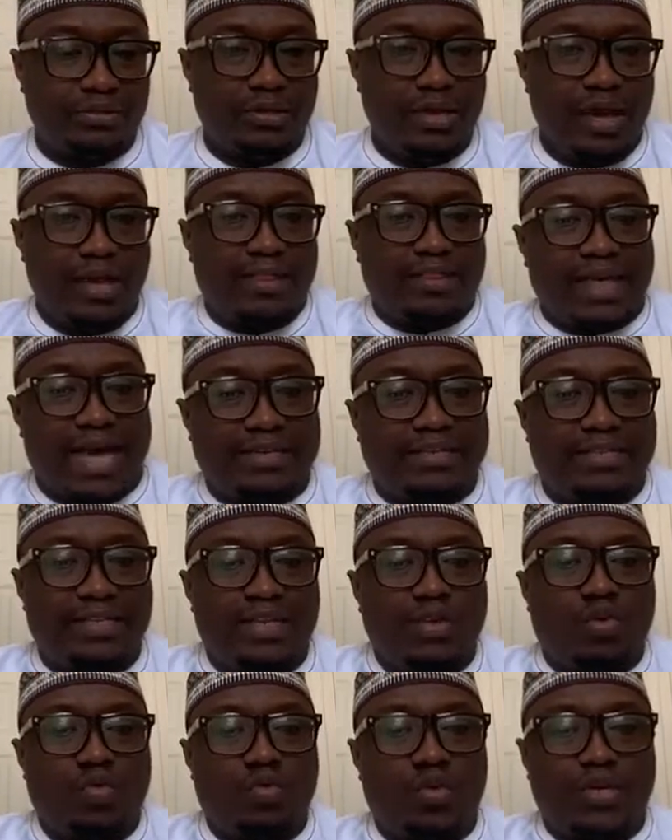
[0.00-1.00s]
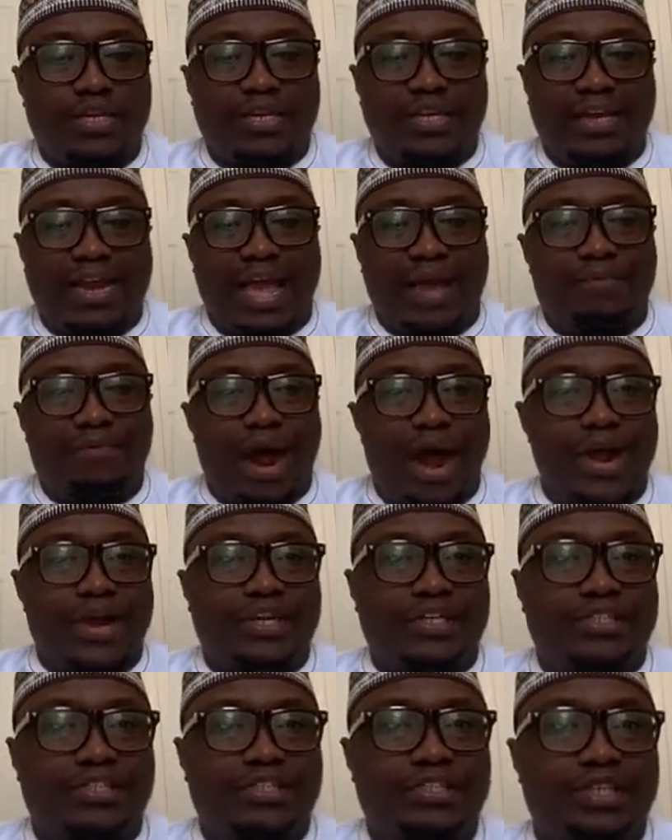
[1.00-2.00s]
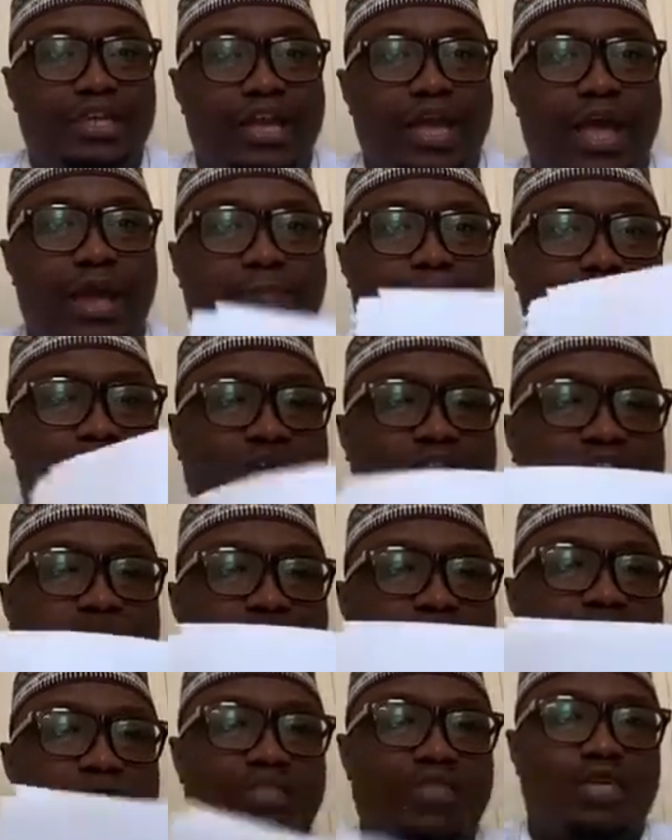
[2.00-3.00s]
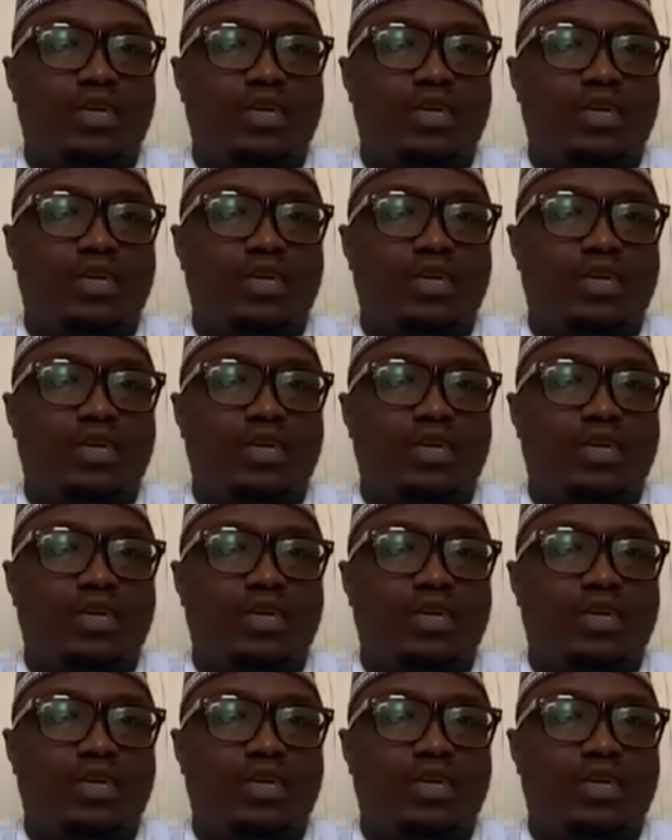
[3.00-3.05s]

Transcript: that within a marriage, a person,